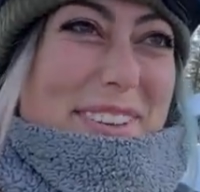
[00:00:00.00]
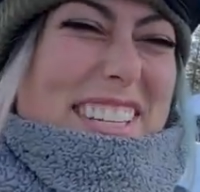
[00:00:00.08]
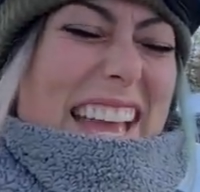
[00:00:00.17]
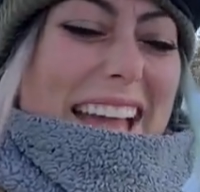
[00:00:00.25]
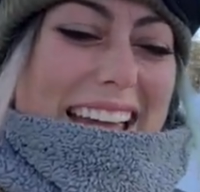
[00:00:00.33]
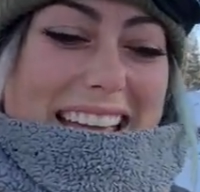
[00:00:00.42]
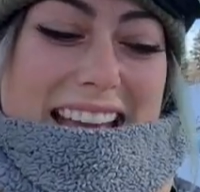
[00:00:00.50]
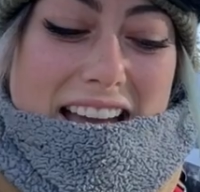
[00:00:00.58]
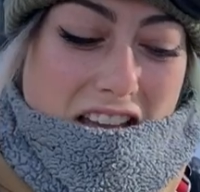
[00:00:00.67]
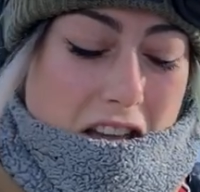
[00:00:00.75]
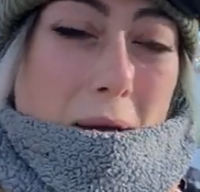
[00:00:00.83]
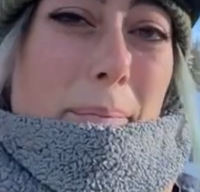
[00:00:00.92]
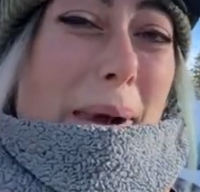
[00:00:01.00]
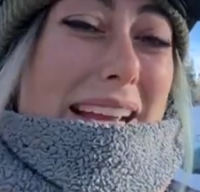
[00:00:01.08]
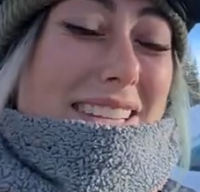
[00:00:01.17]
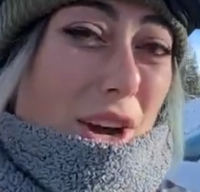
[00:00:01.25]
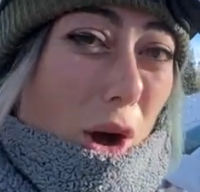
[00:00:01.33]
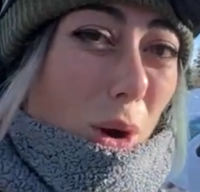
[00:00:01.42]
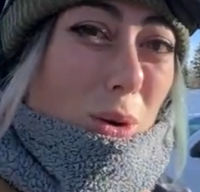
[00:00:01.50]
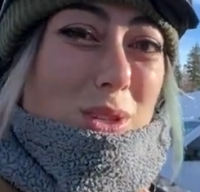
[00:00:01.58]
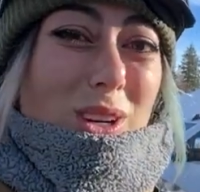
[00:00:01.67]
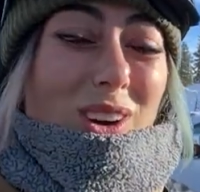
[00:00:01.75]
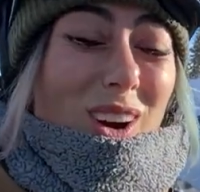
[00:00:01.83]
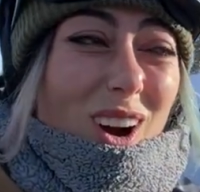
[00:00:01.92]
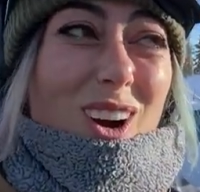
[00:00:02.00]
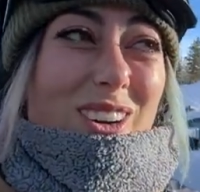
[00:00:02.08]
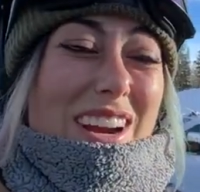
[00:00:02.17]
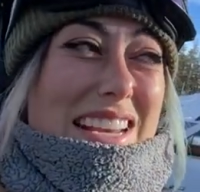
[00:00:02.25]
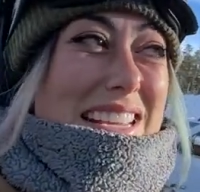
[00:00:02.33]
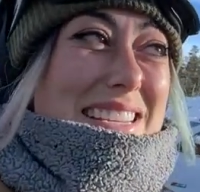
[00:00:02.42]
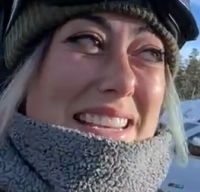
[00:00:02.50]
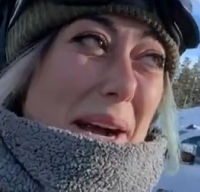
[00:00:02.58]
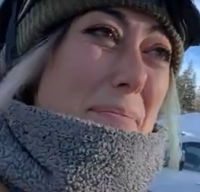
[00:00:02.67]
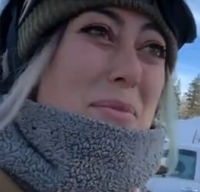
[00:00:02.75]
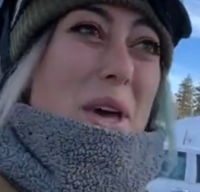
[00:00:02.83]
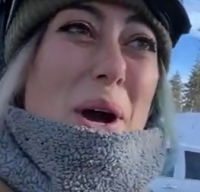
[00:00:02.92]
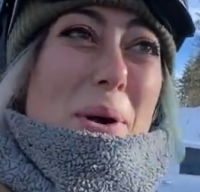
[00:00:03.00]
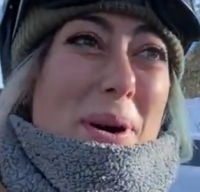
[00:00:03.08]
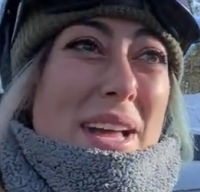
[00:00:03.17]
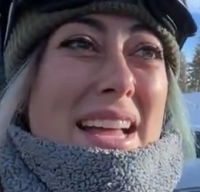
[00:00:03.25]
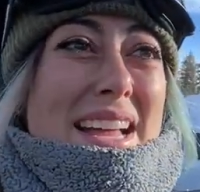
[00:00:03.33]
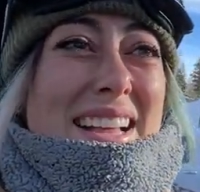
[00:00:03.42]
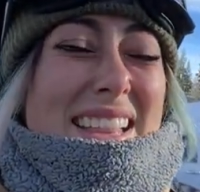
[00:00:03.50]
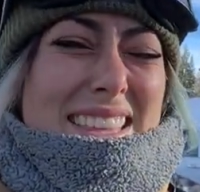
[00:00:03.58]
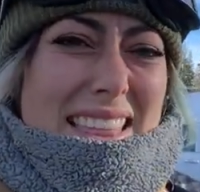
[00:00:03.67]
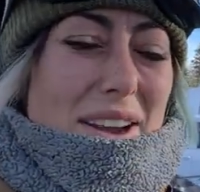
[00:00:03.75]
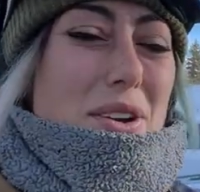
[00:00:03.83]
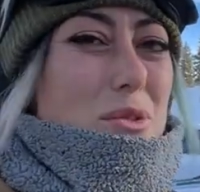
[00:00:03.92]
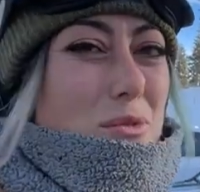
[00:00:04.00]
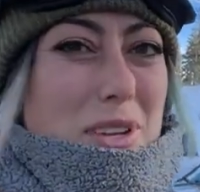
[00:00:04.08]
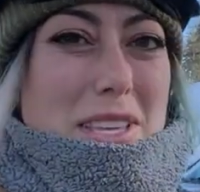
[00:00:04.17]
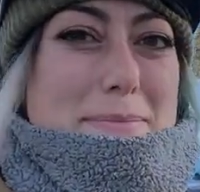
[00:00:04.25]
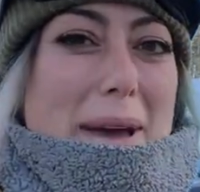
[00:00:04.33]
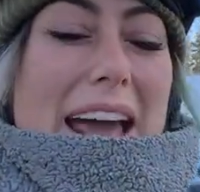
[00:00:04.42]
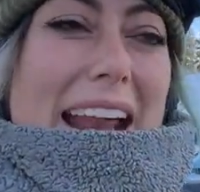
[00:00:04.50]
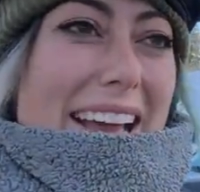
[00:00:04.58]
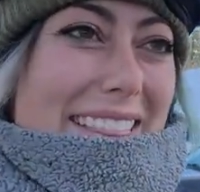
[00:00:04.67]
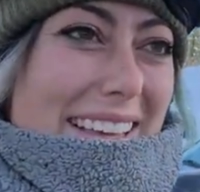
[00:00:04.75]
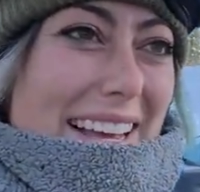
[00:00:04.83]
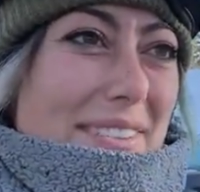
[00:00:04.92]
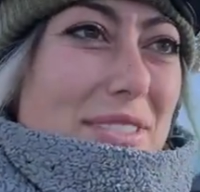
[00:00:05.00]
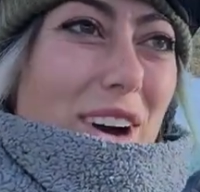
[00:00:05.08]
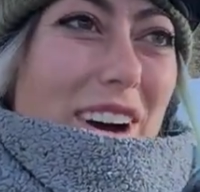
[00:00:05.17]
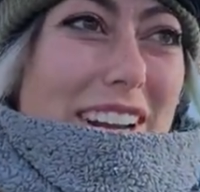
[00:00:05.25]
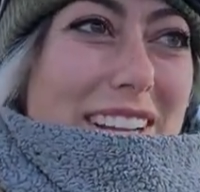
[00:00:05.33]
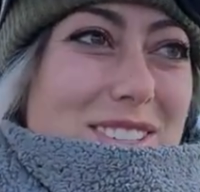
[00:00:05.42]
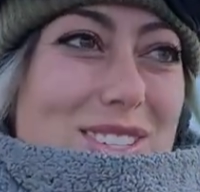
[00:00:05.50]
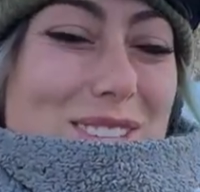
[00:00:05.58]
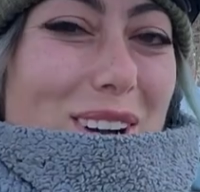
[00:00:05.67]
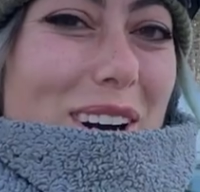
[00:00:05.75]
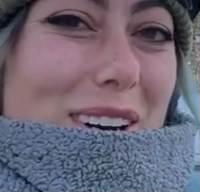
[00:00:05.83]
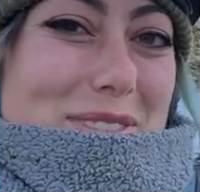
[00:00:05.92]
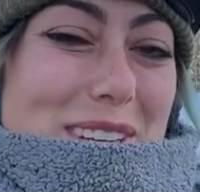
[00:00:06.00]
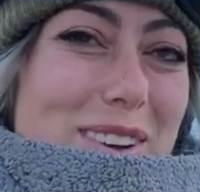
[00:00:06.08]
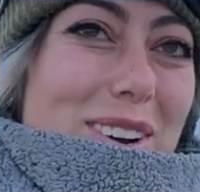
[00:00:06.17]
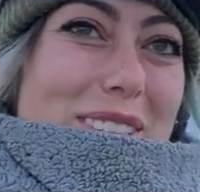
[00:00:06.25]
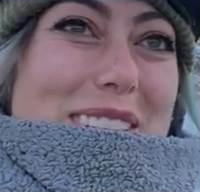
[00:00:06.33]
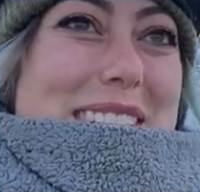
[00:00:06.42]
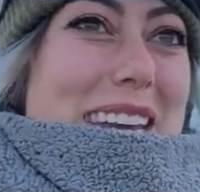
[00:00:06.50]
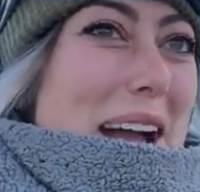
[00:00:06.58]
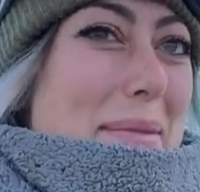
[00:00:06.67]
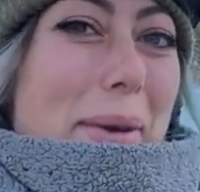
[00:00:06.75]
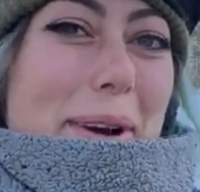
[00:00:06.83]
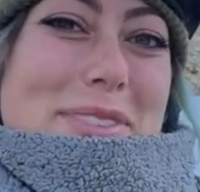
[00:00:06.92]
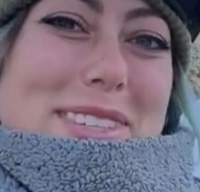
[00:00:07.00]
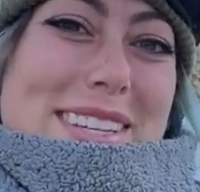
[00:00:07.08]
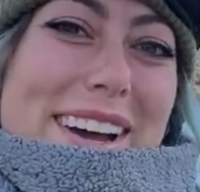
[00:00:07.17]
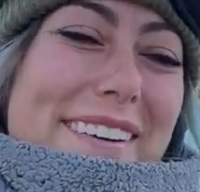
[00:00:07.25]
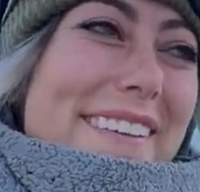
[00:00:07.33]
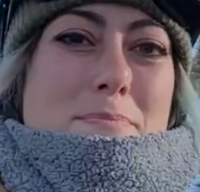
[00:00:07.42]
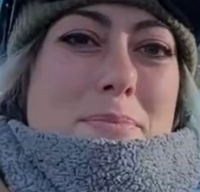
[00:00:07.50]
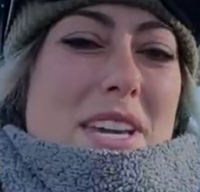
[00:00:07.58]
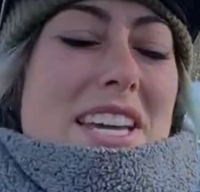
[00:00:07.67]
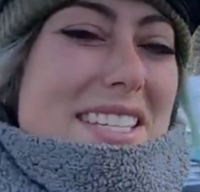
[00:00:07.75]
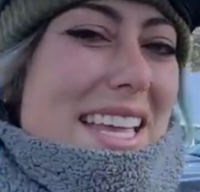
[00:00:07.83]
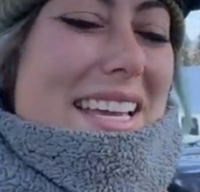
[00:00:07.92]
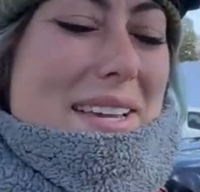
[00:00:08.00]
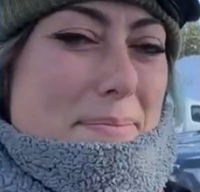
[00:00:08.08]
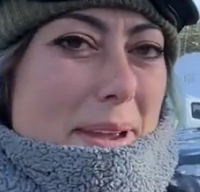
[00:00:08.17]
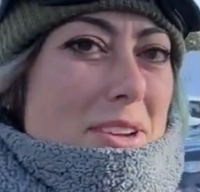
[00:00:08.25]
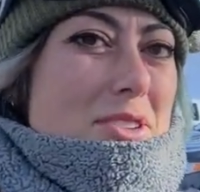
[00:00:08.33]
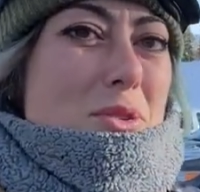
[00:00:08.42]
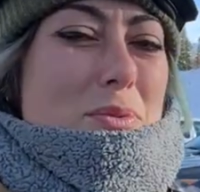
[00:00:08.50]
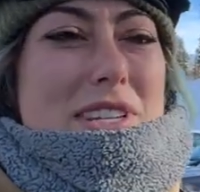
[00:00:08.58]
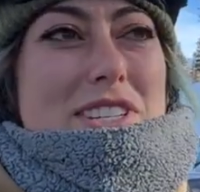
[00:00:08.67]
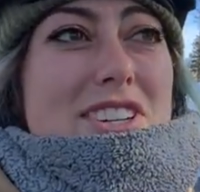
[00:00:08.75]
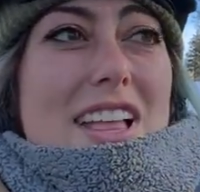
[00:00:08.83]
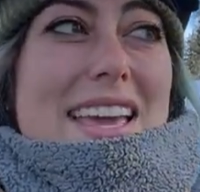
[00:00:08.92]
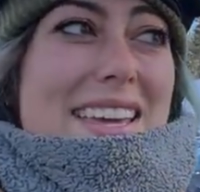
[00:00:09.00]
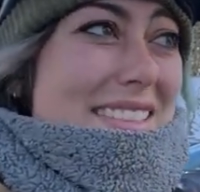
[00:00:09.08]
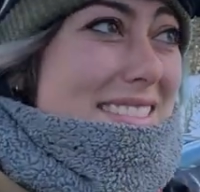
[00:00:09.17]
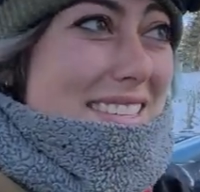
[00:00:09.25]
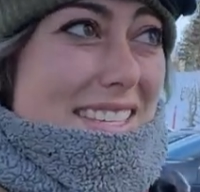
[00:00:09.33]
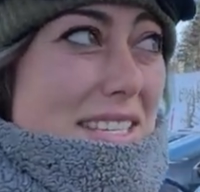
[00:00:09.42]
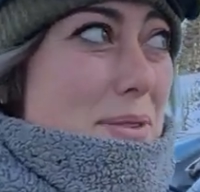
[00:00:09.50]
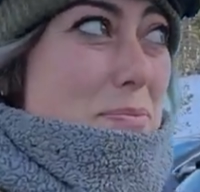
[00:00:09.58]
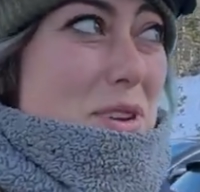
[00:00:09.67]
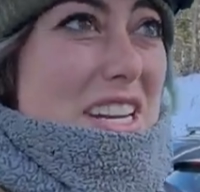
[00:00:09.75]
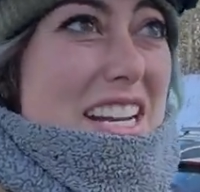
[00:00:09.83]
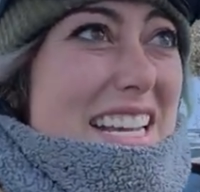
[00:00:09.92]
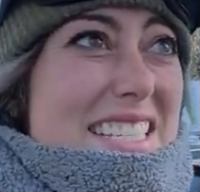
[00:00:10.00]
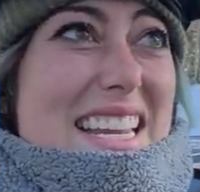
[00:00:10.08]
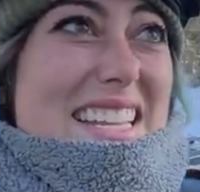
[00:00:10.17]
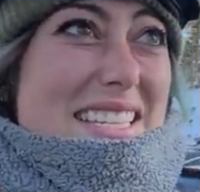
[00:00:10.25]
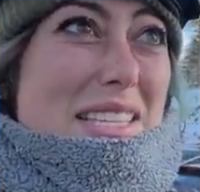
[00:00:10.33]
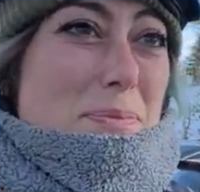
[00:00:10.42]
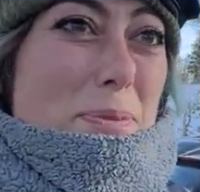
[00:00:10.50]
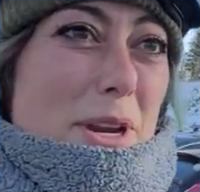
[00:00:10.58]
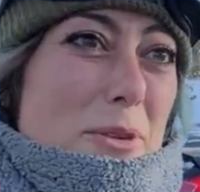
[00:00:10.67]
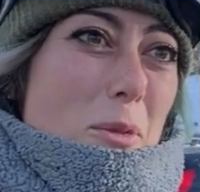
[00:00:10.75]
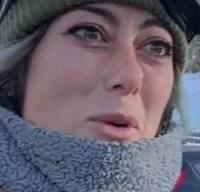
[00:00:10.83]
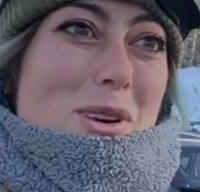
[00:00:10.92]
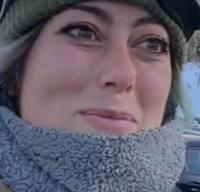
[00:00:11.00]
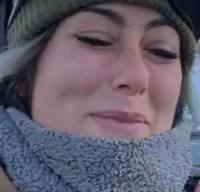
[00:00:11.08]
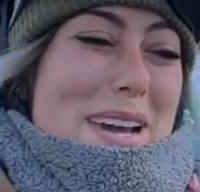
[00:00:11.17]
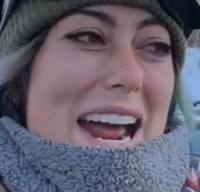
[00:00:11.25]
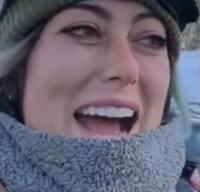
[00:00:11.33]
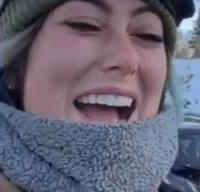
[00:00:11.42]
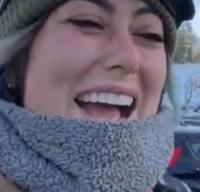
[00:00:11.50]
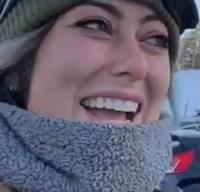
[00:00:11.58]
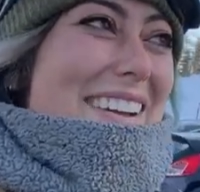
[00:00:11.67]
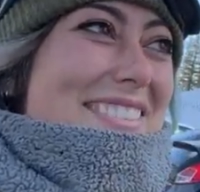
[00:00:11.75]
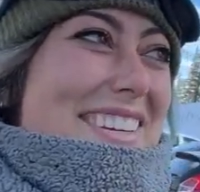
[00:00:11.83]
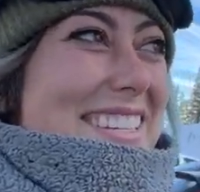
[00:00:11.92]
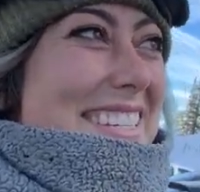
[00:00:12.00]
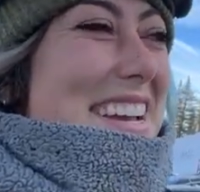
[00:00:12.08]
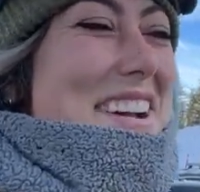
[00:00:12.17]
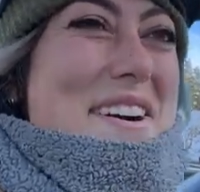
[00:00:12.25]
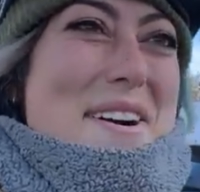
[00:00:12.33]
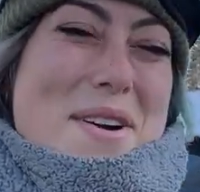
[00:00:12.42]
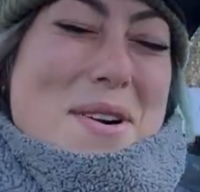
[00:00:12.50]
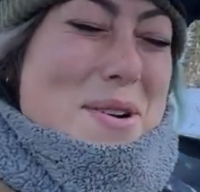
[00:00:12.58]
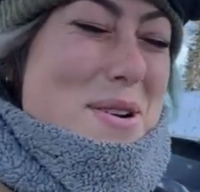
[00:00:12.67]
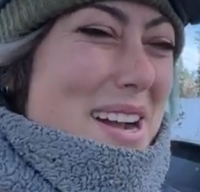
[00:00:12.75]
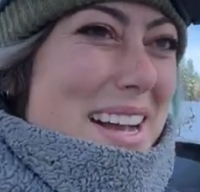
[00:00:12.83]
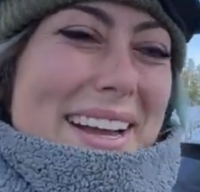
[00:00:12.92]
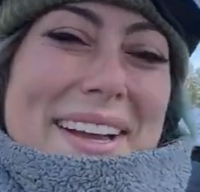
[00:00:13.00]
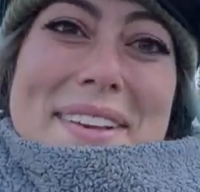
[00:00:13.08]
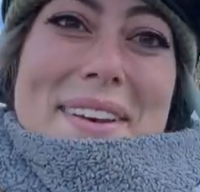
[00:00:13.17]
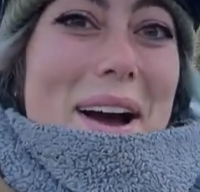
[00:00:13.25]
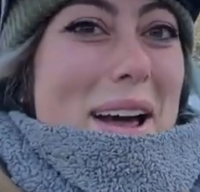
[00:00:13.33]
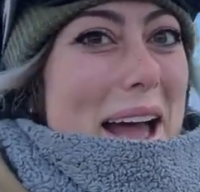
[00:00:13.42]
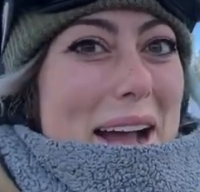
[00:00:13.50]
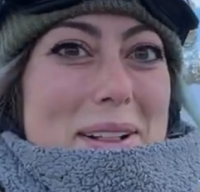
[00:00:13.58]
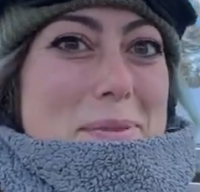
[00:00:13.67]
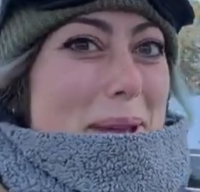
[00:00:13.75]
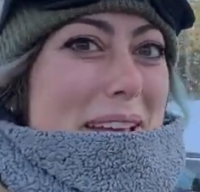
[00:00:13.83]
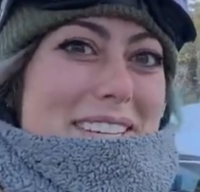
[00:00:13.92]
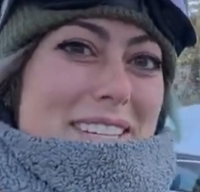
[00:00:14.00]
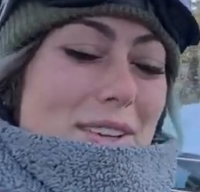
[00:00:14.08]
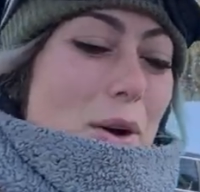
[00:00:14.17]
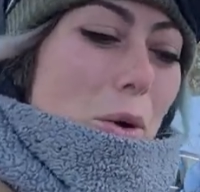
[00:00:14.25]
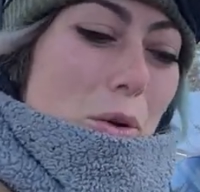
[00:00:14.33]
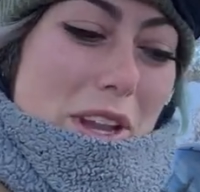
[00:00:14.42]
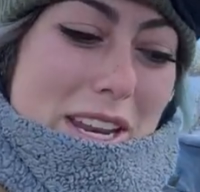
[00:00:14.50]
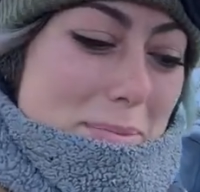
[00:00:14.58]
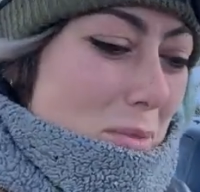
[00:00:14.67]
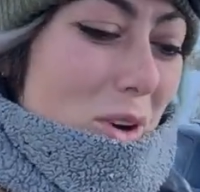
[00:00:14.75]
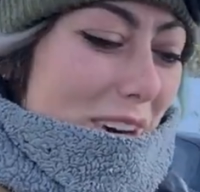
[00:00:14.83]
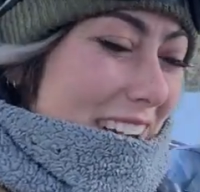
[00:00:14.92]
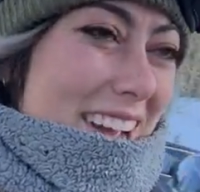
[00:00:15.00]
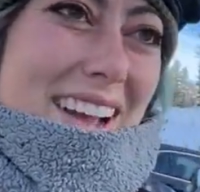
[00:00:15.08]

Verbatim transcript: day. My toes are already numb though. Like they hurt really bad. I think I've gotten soft in all this time off snow because like compared to winter, like this is a pretty nice day. This is pretty warm, but I am just not acclimated to the cold anymore.